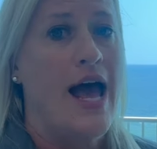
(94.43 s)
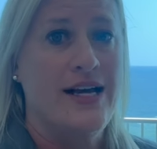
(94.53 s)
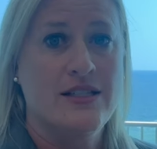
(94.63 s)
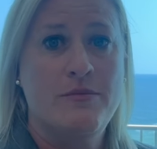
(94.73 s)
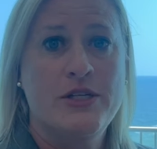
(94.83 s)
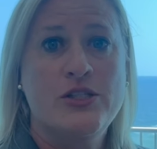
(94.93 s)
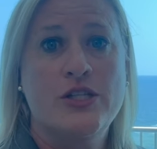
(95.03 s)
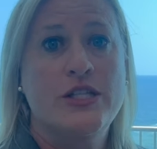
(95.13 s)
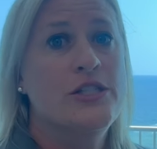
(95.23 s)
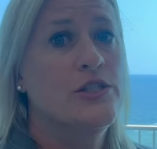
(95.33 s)
As I
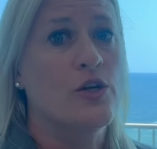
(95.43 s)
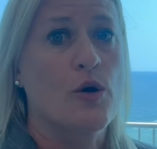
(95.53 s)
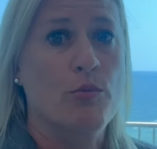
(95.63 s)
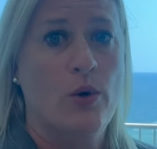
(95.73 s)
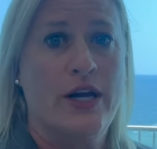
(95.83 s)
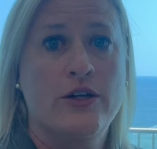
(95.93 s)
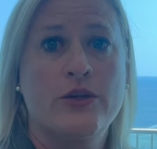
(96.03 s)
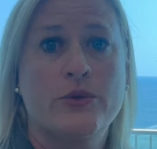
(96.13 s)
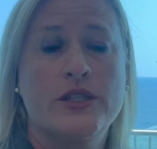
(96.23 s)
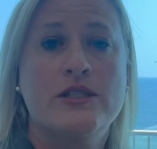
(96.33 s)
mentioned, this is our brand
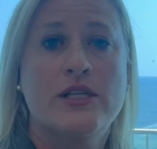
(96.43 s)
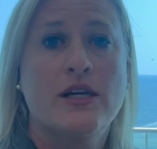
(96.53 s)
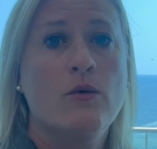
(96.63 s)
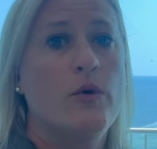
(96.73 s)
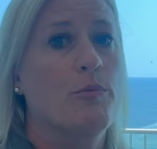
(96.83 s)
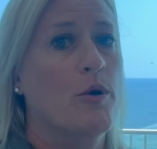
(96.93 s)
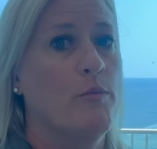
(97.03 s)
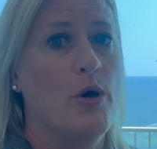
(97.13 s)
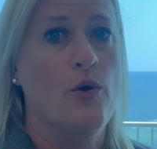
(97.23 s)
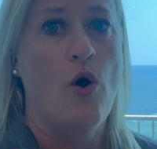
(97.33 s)
new listing. We
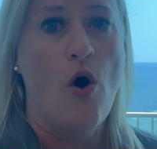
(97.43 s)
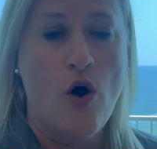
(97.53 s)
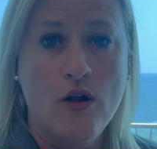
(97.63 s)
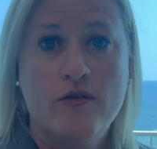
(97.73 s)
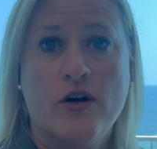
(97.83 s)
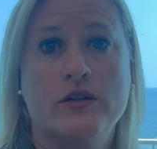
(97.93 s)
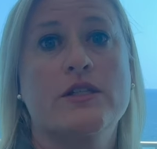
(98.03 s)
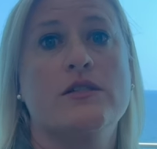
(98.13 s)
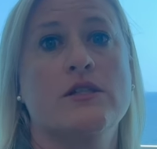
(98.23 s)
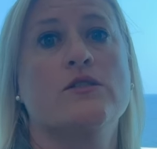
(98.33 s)
promote all of our
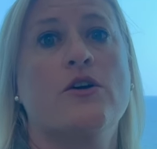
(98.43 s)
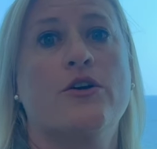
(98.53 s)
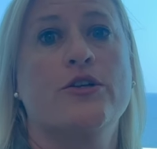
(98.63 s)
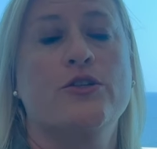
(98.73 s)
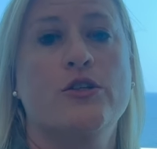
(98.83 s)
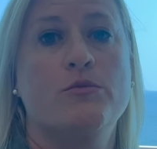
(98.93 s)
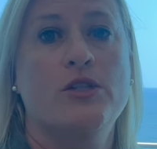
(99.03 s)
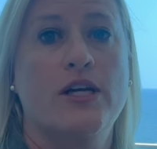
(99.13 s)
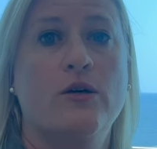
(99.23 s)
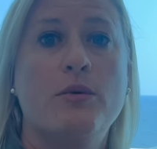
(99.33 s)
listings on our YouTube
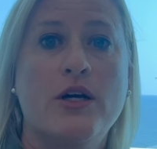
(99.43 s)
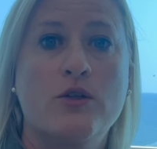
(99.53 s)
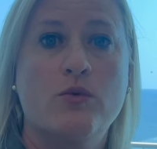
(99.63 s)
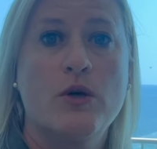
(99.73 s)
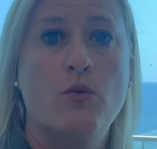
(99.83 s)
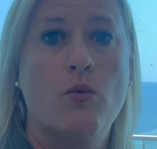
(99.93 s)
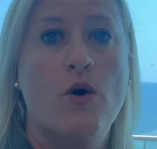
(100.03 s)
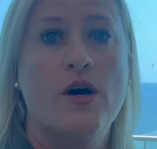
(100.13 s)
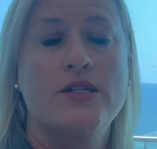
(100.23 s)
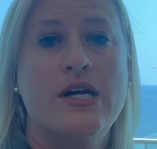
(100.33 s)
channel because we
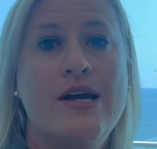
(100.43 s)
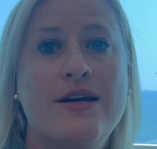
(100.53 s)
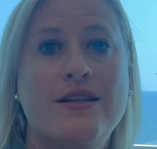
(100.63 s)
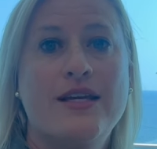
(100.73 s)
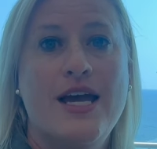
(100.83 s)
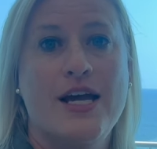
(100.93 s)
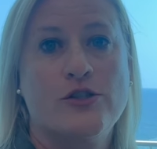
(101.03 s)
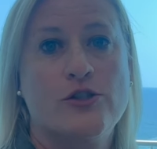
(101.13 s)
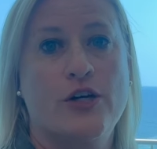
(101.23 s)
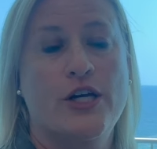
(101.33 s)
want the
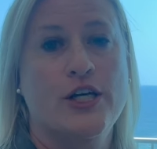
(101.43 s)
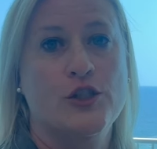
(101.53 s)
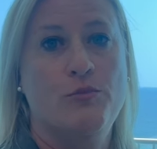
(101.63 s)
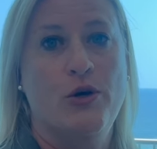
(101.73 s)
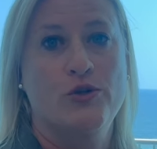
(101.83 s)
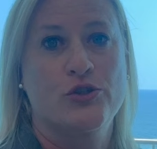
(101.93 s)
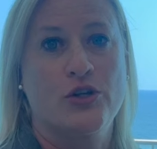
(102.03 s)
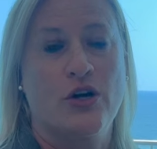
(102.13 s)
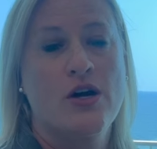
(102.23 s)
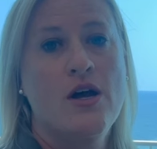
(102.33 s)
extra
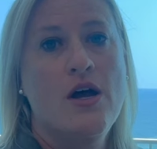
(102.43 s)
exposure.